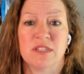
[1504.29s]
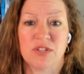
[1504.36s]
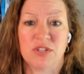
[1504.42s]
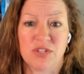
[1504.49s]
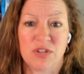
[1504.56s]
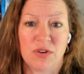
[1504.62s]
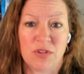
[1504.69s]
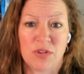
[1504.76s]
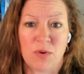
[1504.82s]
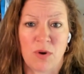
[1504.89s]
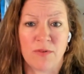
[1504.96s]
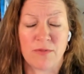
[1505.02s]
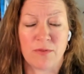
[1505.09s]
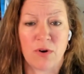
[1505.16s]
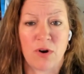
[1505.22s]
to show you
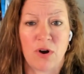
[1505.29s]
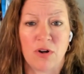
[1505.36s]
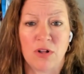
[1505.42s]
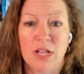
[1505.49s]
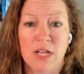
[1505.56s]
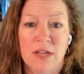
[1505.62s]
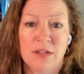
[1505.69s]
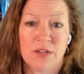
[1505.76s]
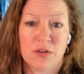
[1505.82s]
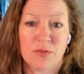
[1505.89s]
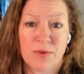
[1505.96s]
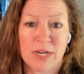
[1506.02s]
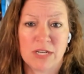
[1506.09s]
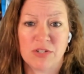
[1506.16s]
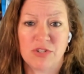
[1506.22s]
overall your
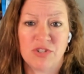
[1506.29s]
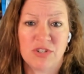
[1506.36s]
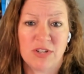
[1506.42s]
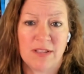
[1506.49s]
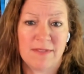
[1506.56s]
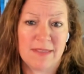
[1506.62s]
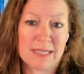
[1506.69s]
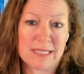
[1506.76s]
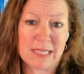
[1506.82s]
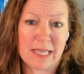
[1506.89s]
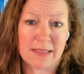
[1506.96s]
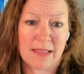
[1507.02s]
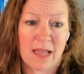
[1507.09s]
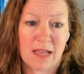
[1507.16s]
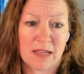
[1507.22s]
reach and things
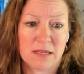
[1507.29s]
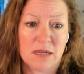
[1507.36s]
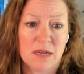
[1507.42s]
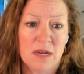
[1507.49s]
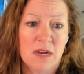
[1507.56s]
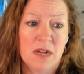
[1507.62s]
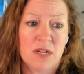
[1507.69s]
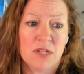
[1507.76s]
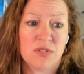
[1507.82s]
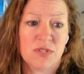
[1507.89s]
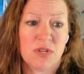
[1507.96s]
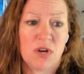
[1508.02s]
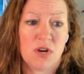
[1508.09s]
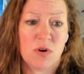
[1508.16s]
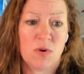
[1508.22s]
like that.
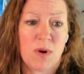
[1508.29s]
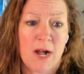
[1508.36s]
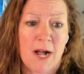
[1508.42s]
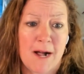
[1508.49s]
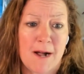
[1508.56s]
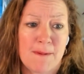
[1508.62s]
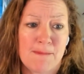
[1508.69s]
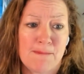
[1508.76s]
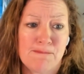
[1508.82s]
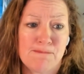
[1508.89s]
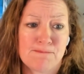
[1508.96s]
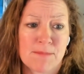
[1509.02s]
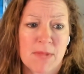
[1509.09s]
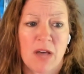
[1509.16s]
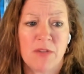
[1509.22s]
So,
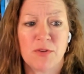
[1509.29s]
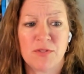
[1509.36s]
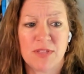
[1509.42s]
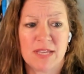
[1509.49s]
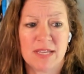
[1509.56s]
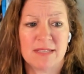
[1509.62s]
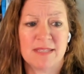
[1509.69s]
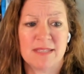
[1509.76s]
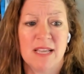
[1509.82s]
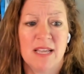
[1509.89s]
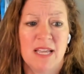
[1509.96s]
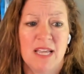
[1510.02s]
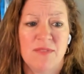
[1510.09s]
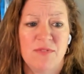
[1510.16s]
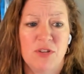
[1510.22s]
other things,
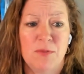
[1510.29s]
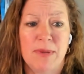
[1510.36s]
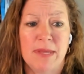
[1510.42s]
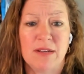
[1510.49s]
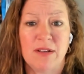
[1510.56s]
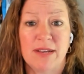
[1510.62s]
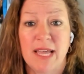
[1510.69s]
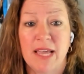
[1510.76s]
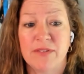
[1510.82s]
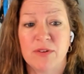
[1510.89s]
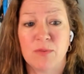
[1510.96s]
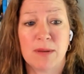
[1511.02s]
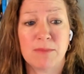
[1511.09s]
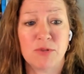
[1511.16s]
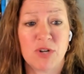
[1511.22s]
if you depend on heavy
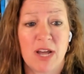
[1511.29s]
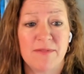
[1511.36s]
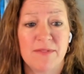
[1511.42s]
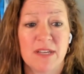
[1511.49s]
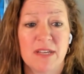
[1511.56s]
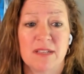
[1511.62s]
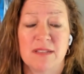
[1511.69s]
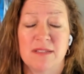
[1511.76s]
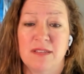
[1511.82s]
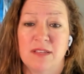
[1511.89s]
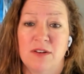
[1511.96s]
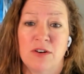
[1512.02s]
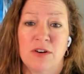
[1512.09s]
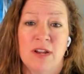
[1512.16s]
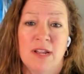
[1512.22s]
web traffic,
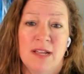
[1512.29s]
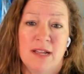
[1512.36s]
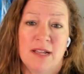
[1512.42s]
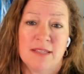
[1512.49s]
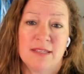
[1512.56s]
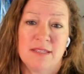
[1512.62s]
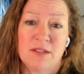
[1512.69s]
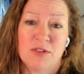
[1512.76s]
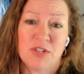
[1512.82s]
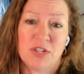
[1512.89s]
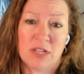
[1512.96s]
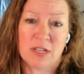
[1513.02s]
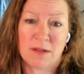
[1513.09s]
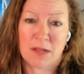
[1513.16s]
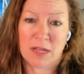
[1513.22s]
consider a
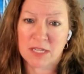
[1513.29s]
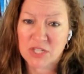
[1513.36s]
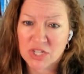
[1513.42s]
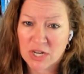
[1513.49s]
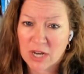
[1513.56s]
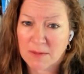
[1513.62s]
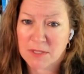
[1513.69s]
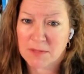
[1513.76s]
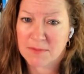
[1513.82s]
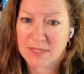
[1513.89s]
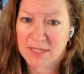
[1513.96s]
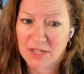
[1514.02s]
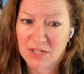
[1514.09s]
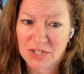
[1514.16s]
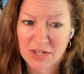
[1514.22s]
engine
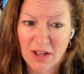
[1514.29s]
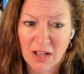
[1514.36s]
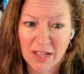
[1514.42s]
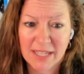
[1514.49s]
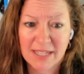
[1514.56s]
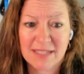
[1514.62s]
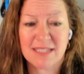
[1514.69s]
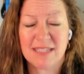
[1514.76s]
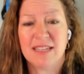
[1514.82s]
optimization audit.